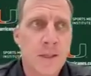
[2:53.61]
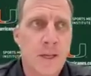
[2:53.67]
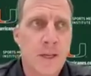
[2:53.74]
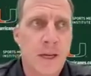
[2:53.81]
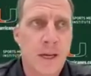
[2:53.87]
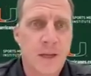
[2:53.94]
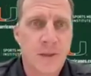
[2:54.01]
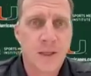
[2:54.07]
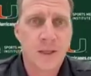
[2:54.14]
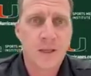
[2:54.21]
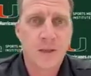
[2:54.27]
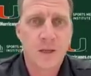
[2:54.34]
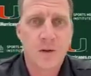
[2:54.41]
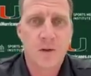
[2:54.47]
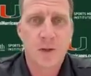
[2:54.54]
uh, I think
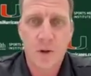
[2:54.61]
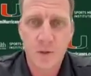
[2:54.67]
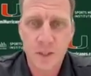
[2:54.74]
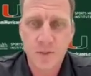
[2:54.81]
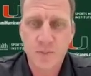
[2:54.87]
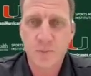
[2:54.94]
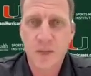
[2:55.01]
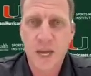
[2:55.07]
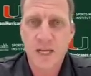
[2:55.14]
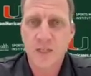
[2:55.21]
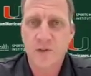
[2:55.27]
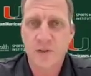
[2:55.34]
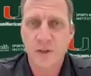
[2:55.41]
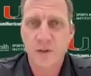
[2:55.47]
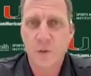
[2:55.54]
you know Cody's got
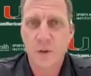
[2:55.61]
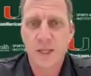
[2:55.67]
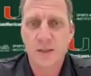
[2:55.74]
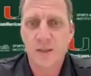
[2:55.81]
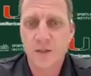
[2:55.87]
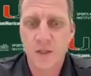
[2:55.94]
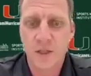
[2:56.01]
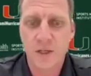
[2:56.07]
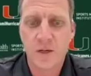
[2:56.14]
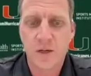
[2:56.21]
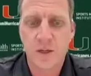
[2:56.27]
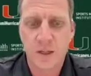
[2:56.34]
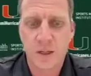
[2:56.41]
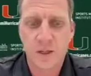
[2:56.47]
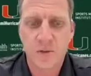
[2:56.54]
his feet wet this year,
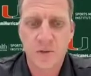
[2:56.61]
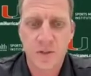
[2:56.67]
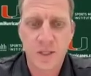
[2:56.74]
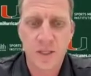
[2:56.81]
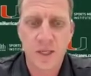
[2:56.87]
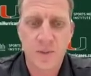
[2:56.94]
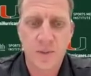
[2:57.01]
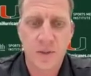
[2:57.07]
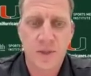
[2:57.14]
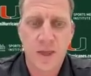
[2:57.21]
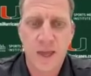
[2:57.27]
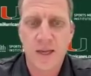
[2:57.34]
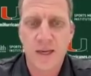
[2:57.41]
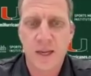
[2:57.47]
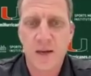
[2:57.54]
and, and you'll see him and
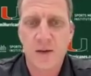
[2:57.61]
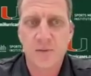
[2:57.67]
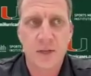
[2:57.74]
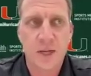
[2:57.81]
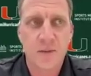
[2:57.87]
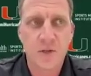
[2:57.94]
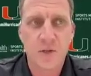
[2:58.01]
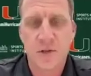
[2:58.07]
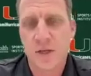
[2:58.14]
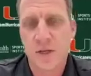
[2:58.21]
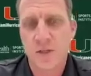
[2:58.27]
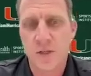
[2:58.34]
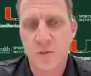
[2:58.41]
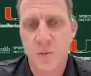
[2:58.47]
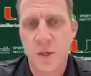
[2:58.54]
Thad now down the
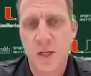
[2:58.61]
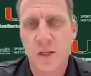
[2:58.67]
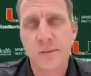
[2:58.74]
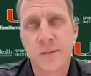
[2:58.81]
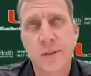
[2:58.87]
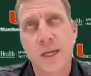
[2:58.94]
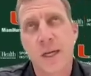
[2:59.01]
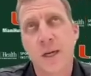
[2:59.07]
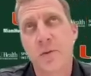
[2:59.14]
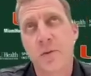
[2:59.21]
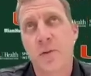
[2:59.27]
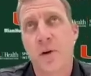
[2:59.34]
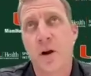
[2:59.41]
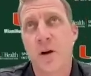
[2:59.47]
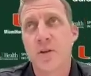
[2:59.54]
stretch as well. Uh, with
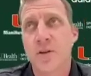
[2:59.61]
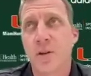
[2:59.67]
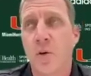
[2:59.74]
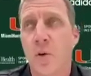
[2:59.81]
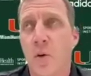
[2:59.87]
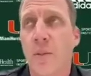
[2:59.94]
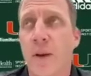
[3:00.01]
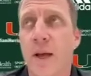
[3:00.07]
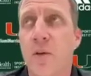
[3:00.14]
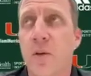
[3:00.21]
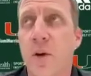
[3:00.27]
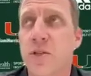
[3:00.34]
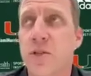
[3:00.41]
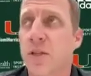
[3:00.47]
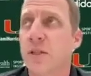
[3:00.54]
regards to the quarterback
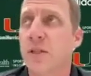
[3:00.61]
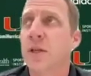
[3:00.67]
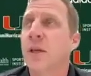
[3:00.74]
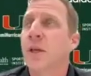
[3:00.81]
question,